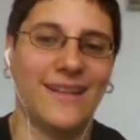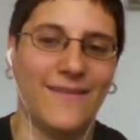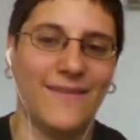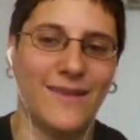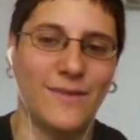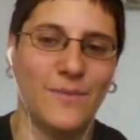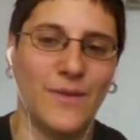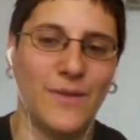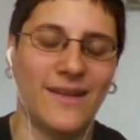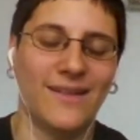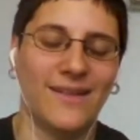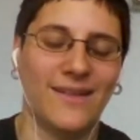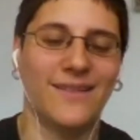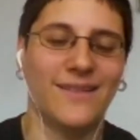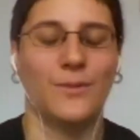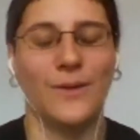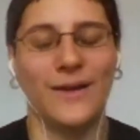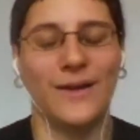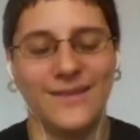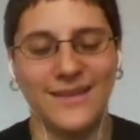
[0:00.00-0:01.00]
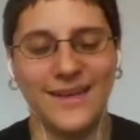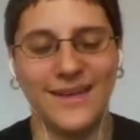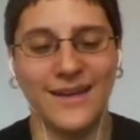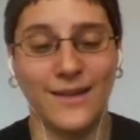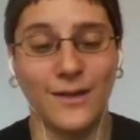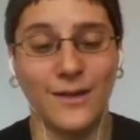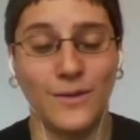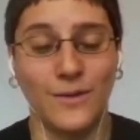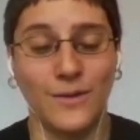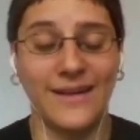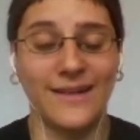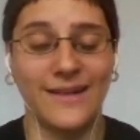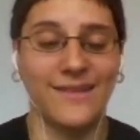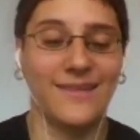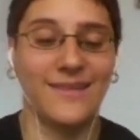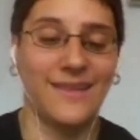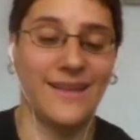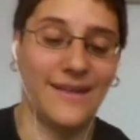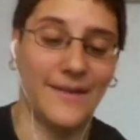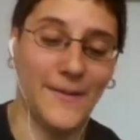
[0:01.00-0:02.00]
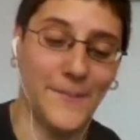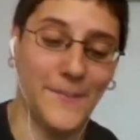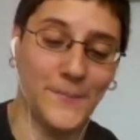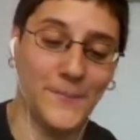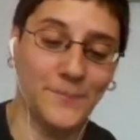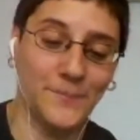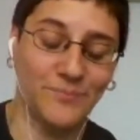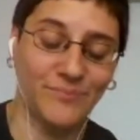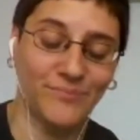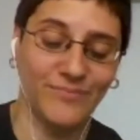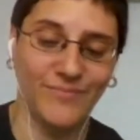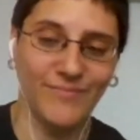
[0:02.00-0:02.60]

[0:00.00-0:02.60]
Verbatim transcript: save them because it's wasting otherwise? Um,